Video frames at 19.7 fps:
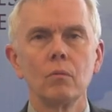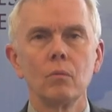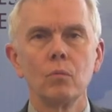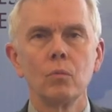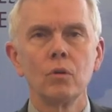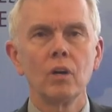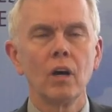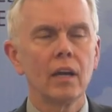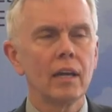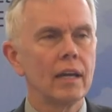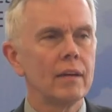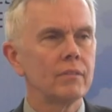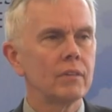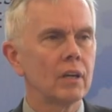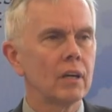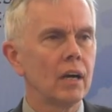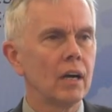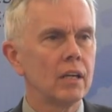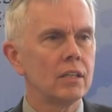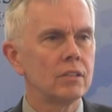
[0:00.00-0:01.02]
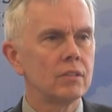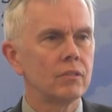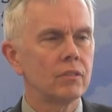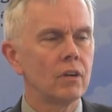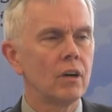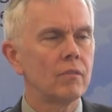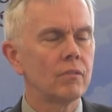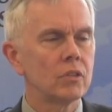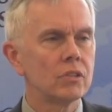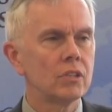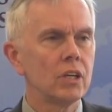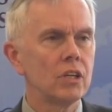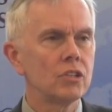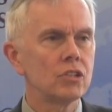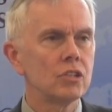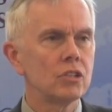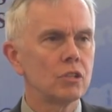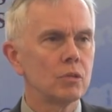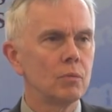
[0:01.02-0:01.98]
we're not having the kinds of
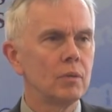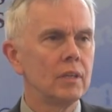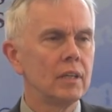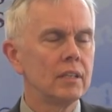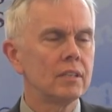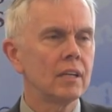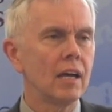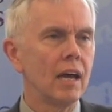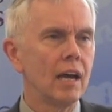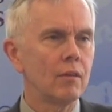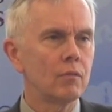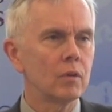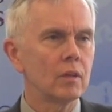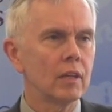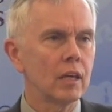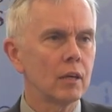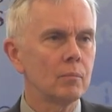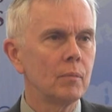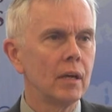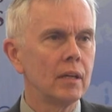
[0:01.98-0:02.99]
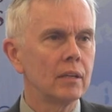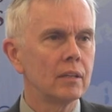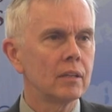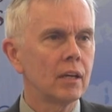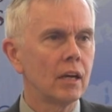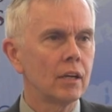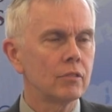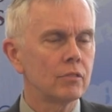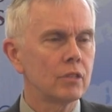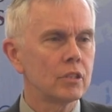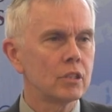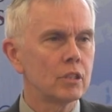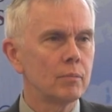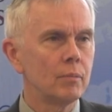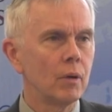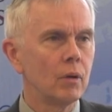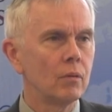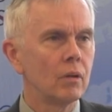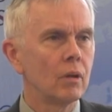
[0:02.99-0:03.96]
conversations that we need to have with like-minded countries
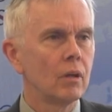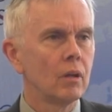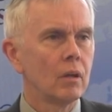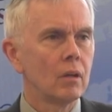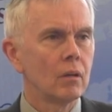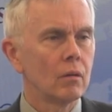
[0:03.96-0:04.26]
about